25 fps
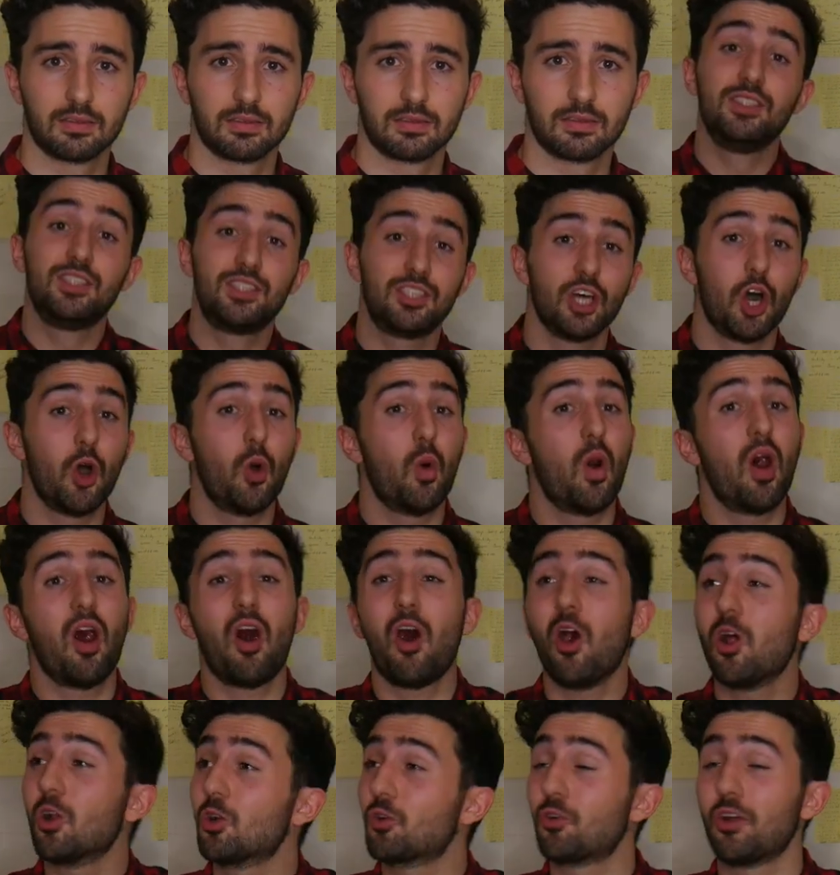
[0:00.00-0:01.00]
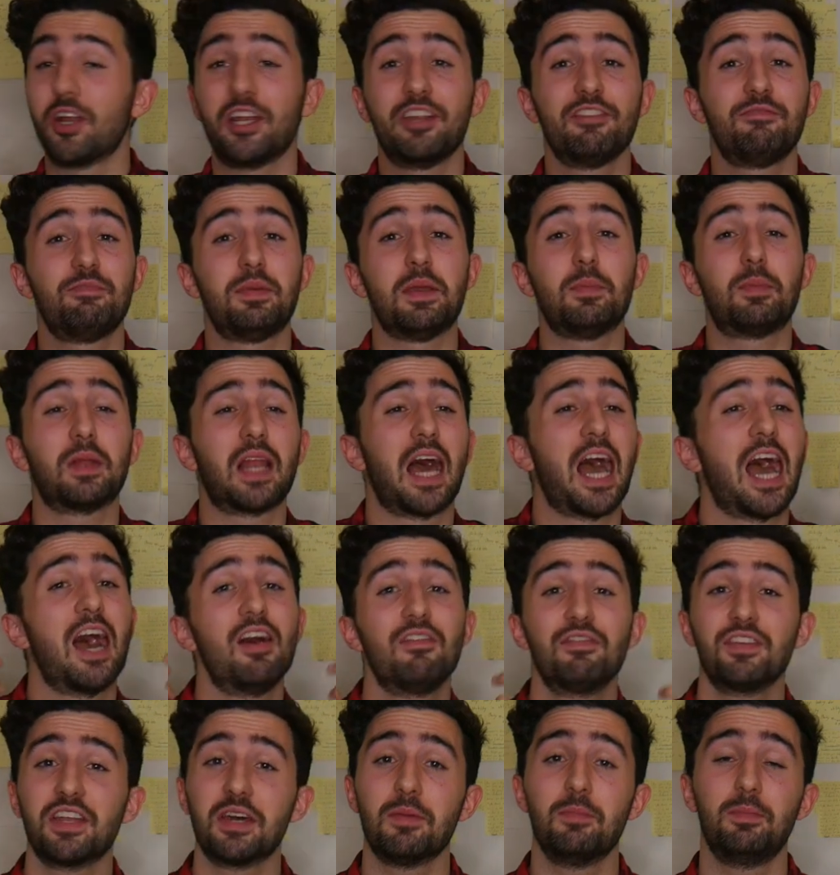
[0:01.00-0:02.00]
So, all creative people
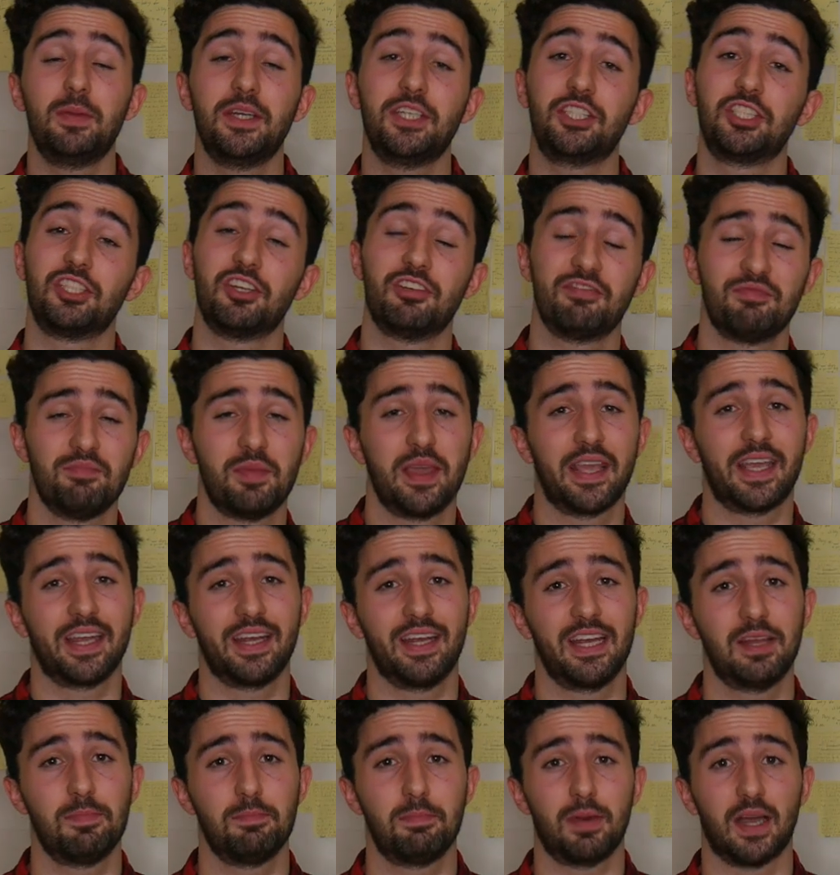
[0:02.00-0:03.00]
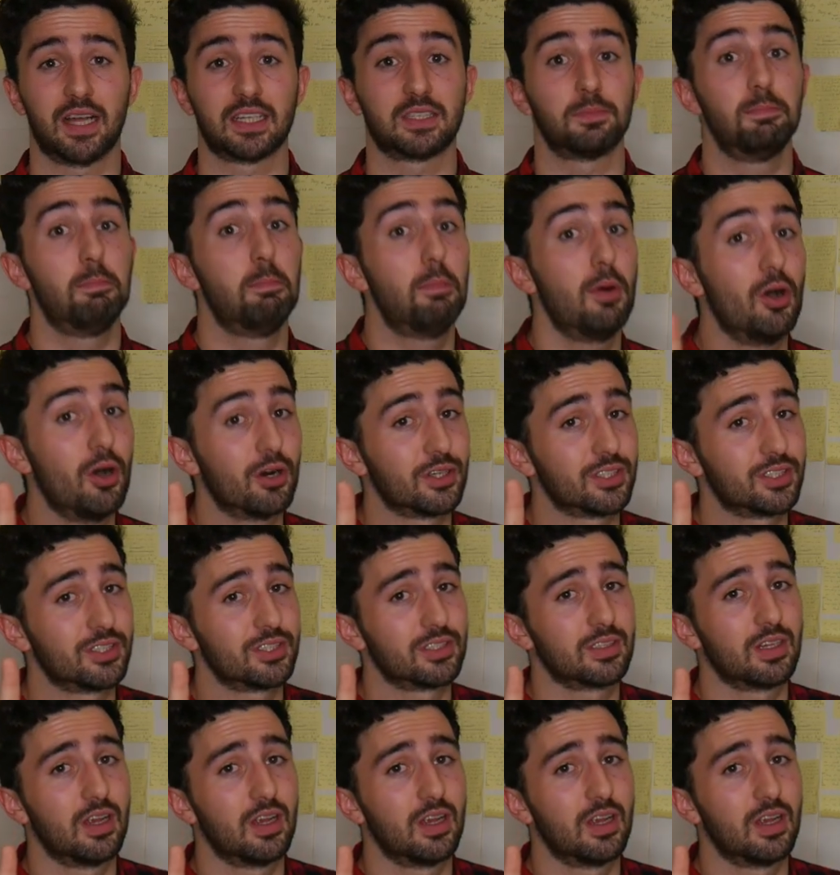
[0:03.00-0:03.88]
have an ambition of making an impact, but